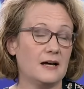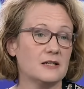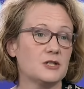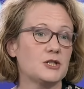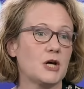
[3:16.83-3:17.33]

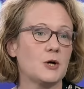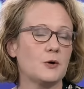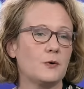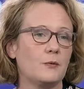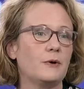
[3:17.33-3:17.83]

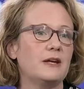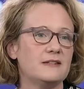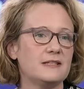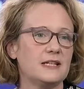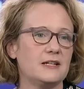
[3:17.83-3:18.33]
So we
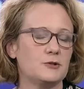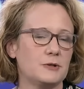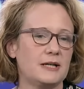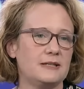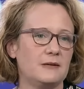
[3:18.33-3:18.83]
see a
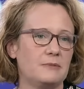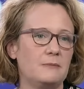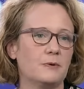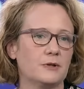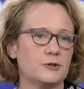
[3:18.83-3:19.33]
trend that
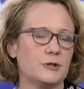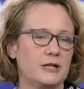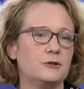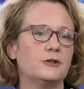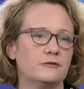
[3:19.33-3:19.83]
people are trying
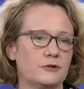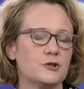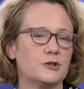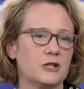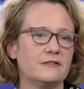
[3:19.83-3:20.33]
to
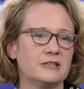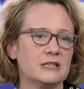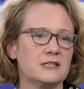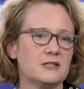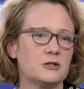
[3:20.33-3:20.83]
converge to
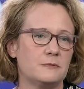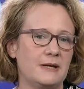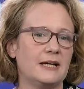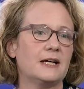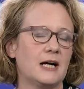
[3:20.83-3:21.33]
governance to
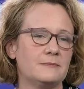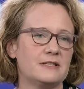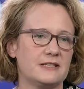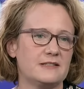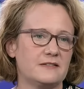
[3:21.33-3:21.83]
make common
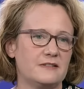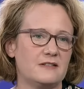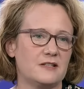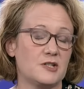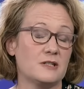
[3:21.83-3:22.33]
sets of
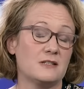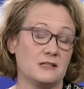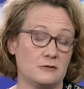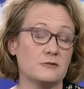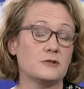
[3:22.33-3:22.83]
decisions
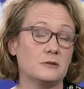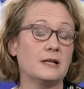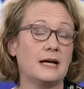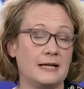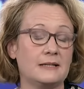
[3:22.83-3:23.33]
and also
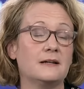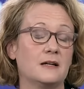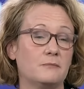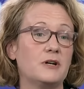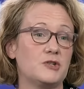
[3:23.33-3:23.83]
align
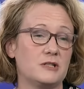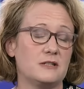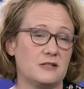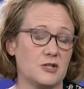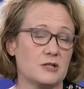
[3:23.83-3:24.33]
budget
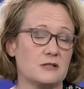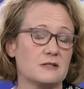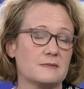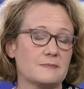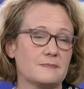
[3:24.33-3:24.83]
decisions.